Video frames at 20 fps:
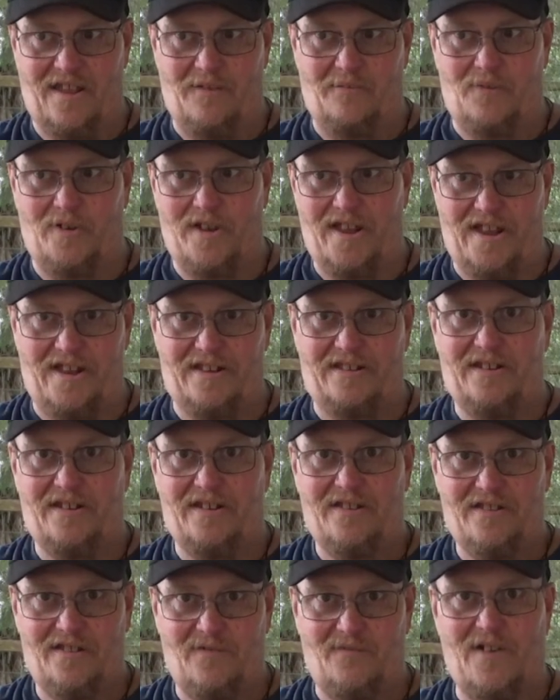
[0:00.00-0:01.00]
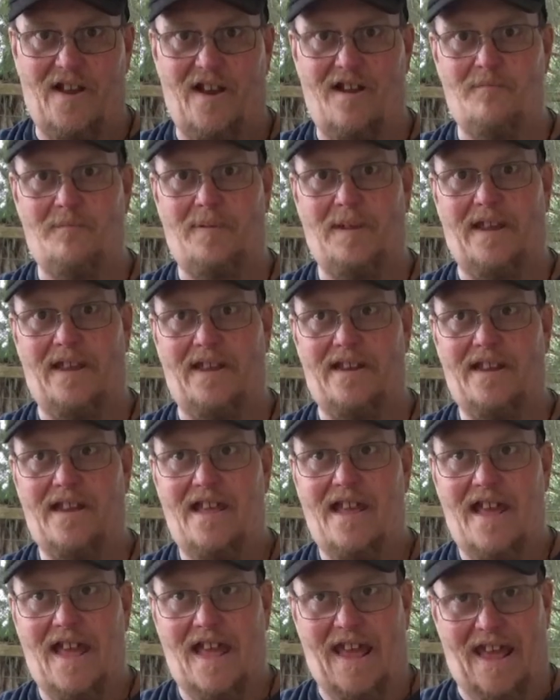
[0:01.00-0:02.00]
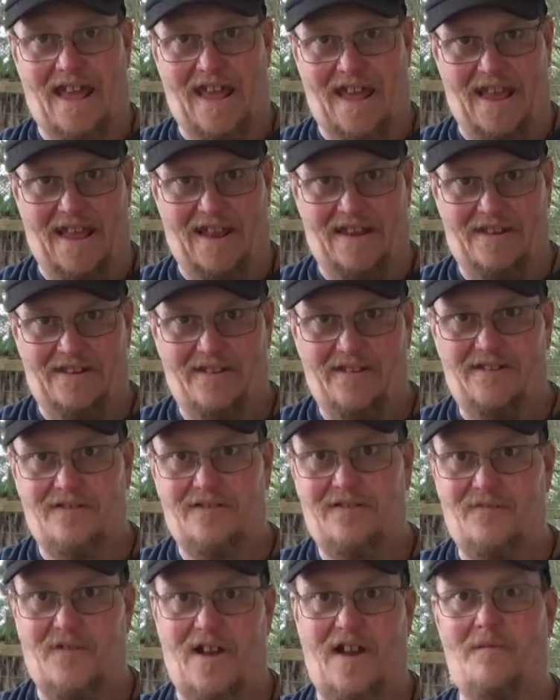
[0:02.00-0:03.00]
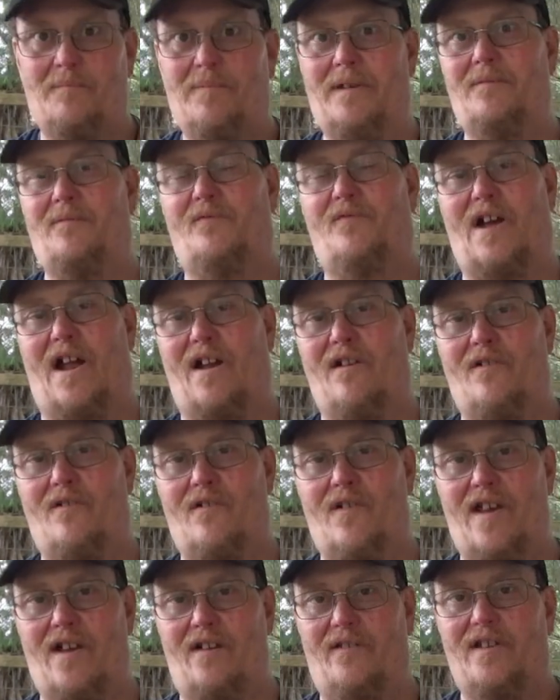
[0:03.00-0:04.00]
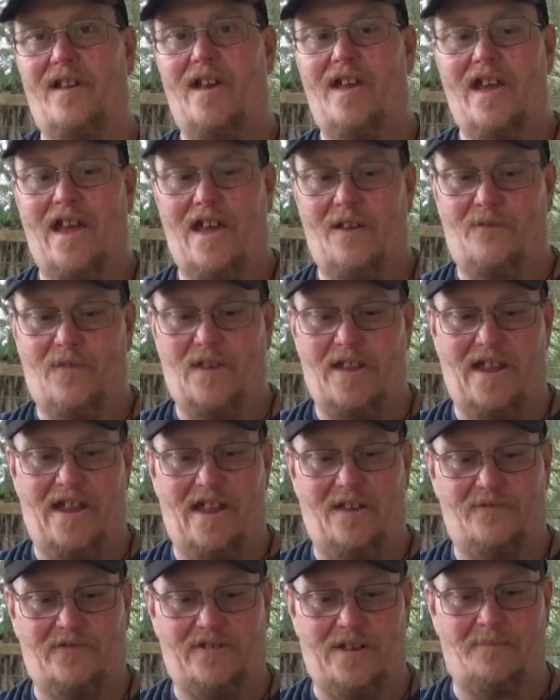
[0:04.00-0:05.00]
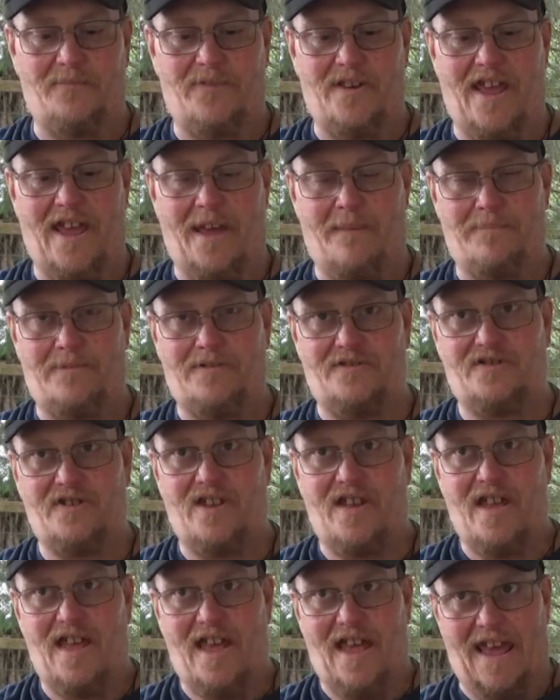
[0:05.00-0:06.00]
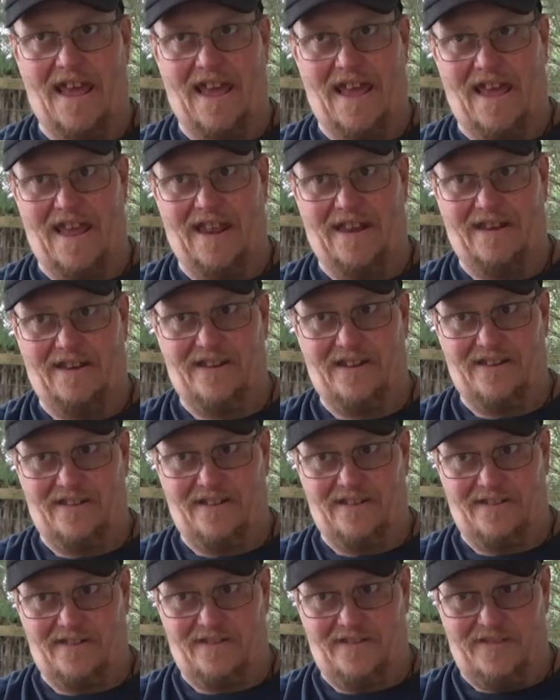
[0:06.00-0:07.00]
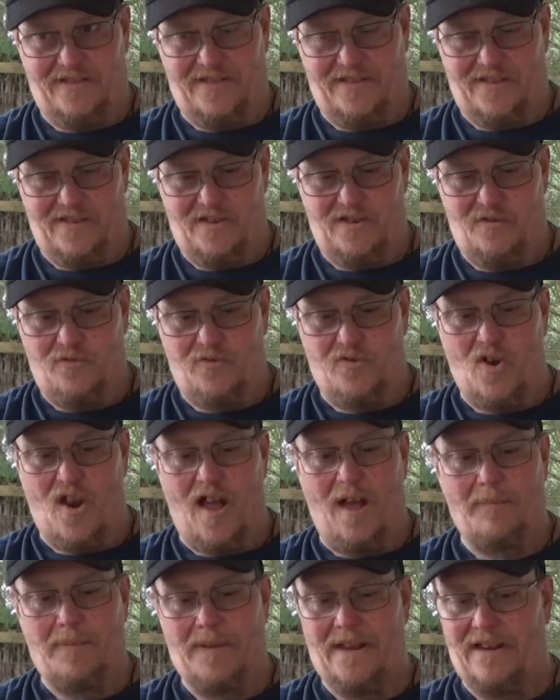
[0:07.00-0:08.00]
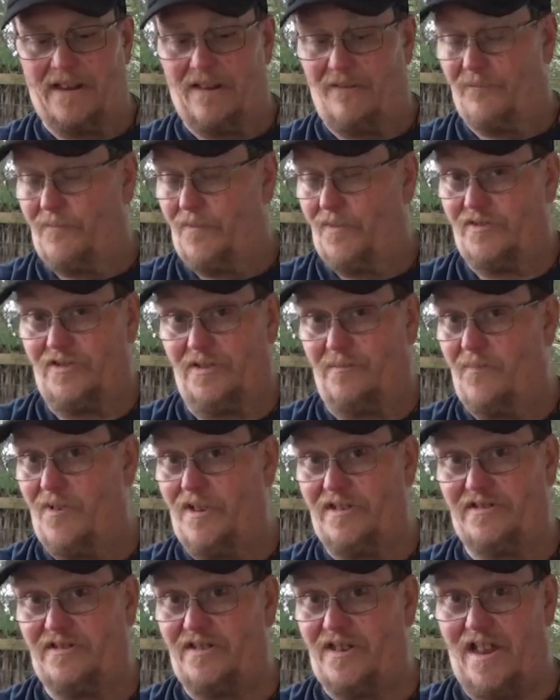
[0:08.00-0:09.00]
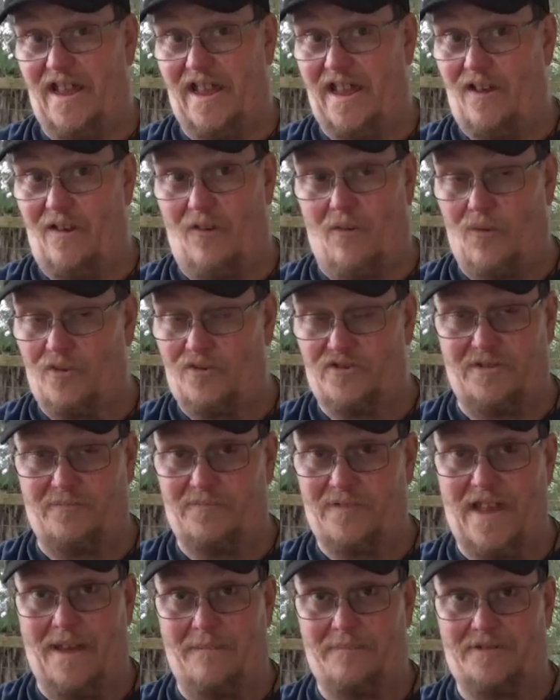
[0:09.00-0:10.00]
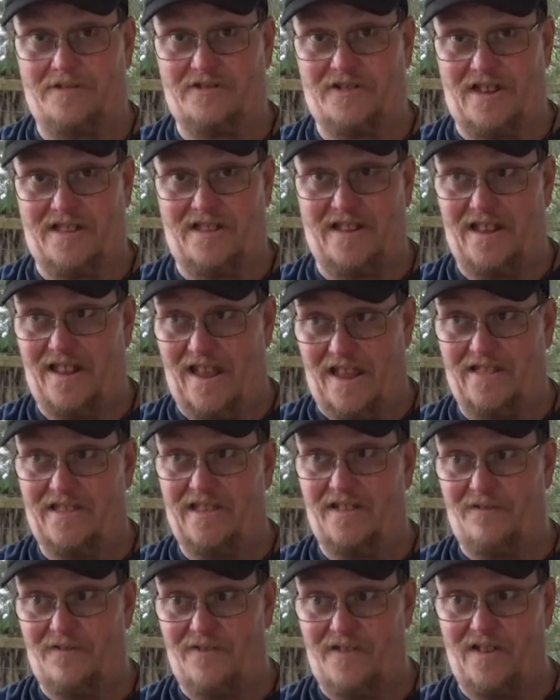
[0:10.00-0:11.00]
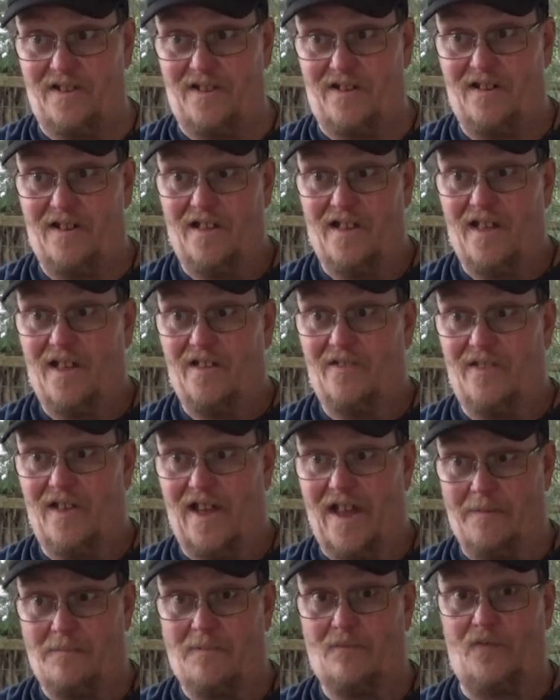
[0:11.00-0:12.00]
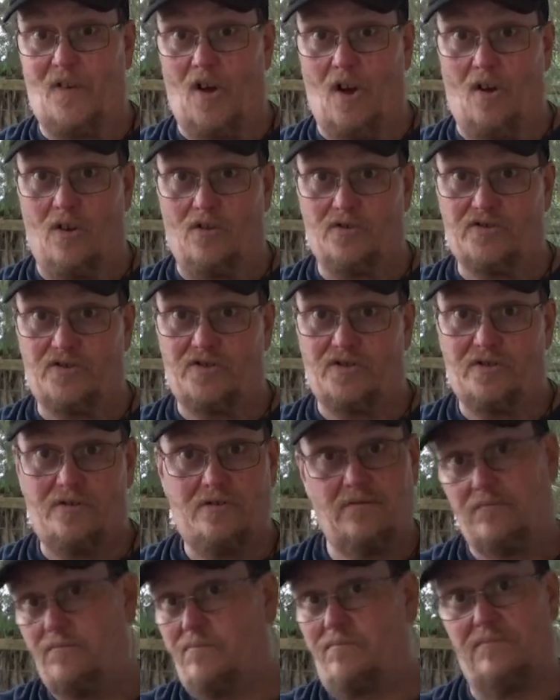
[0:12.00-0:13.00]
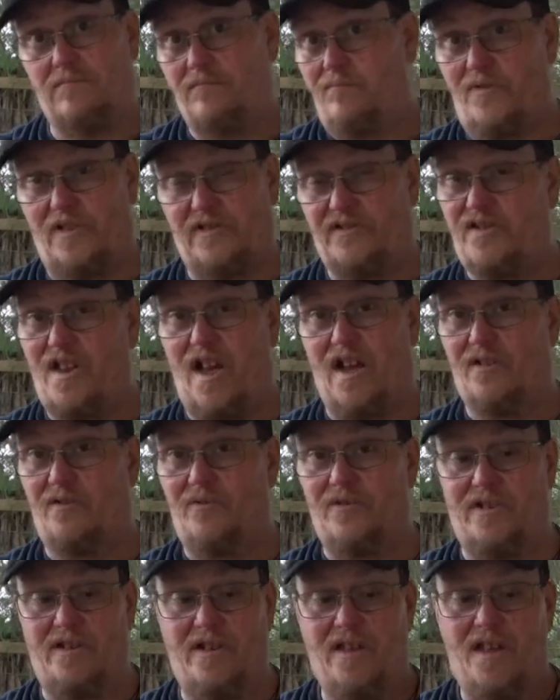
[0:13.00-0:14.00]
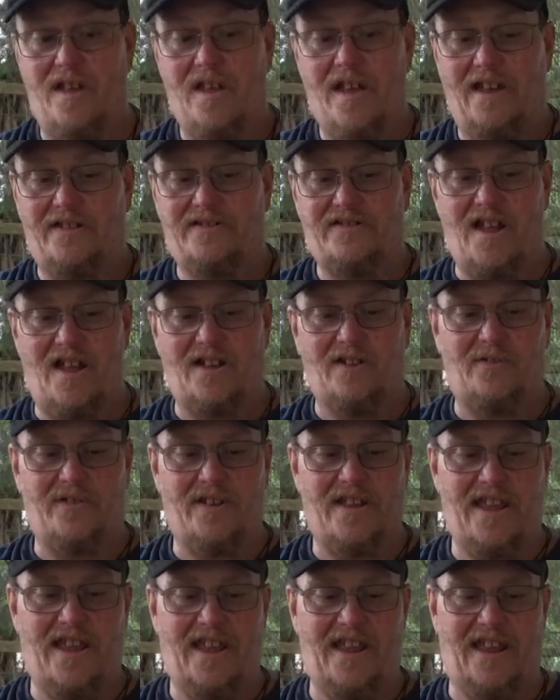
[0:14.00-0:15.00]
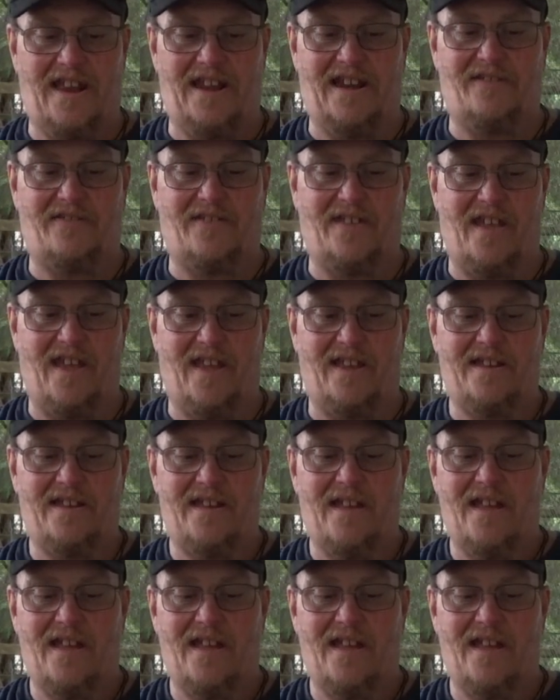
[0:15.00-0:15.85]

will hit the firing pin, and the firing pin will fire it around. If something happens and you drop it for some reason, or something happens and the hammer falls, it's not going to hit anything,